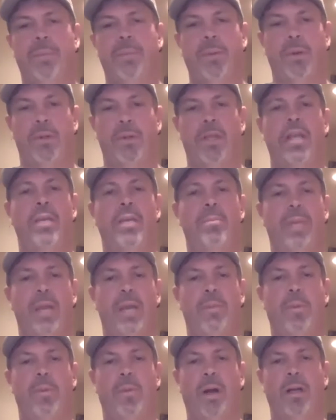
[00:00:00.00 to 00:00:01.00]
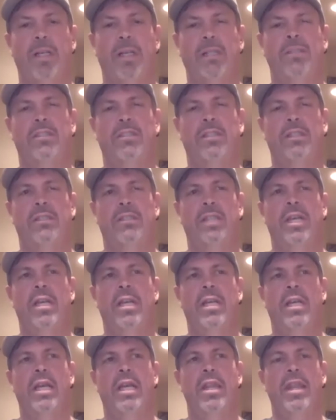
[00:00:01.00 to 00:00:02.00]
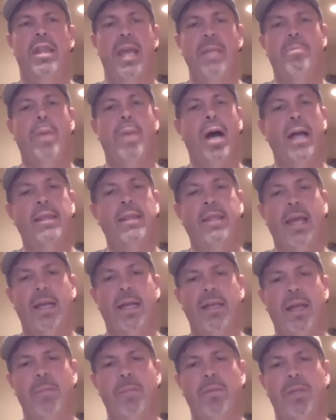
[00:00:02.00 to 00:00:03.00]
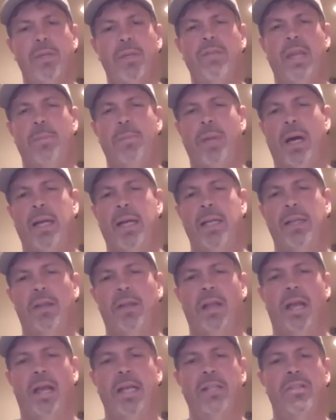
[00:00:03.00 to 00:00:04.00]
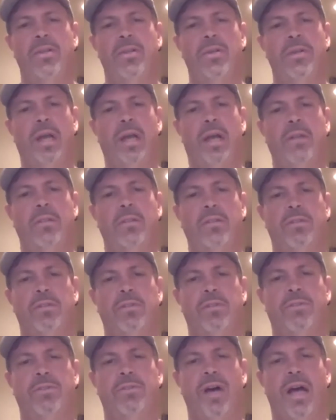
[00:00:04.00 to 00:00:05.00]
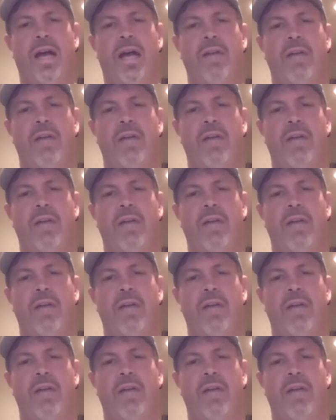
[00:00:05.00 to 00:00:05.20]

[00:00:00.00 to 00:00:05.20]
hemp paper market since they bought that, and I believe they bought it in like 2005 or